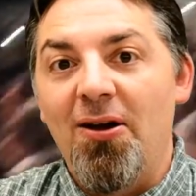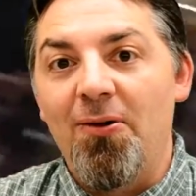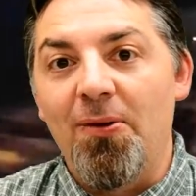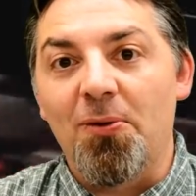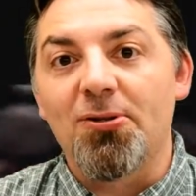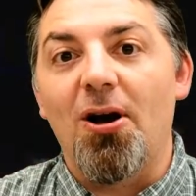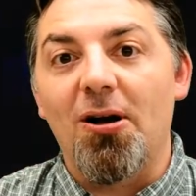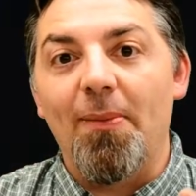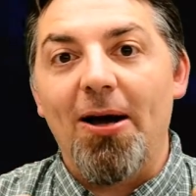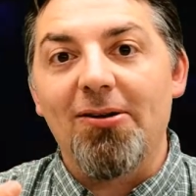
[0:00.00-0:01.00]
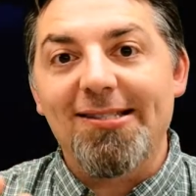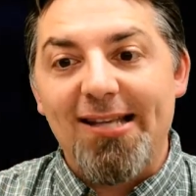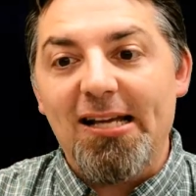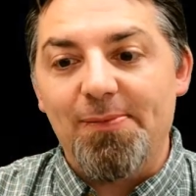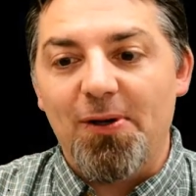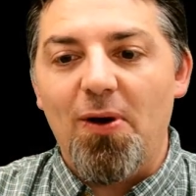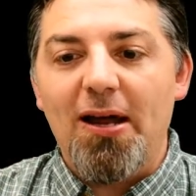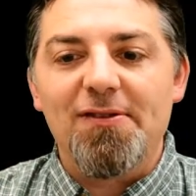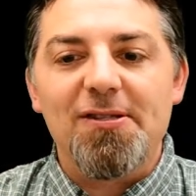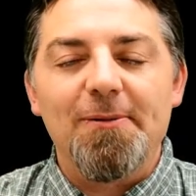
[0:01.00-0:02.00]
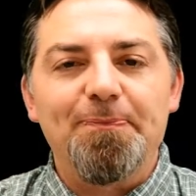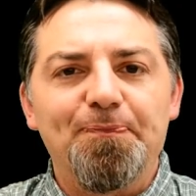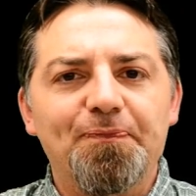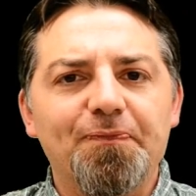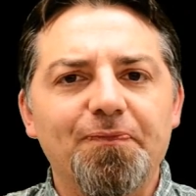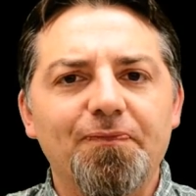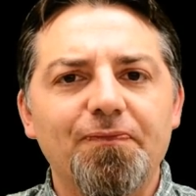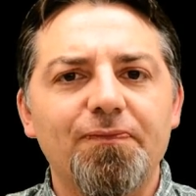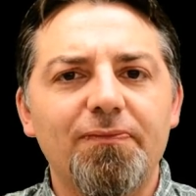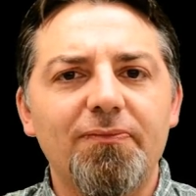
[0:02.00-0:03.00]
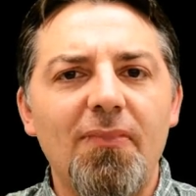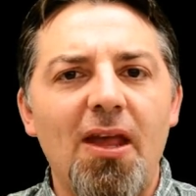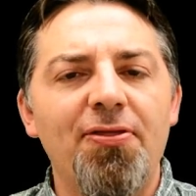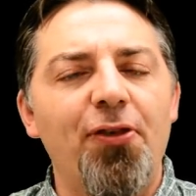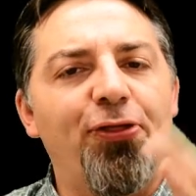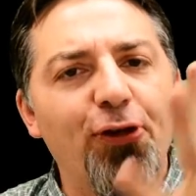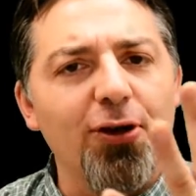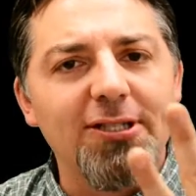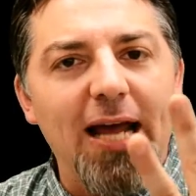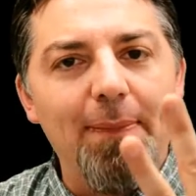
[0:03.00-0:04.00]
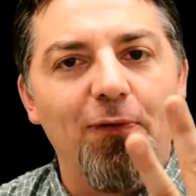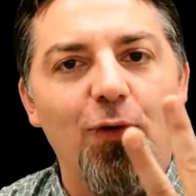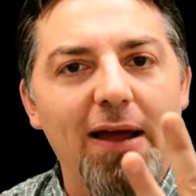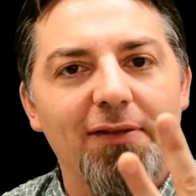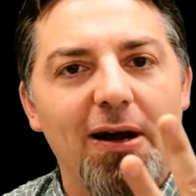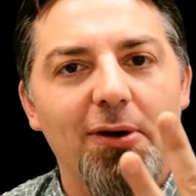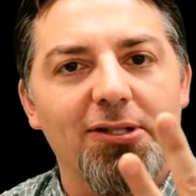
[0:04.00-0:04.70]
when we're talking about seismic waves. The third type of wave that I want to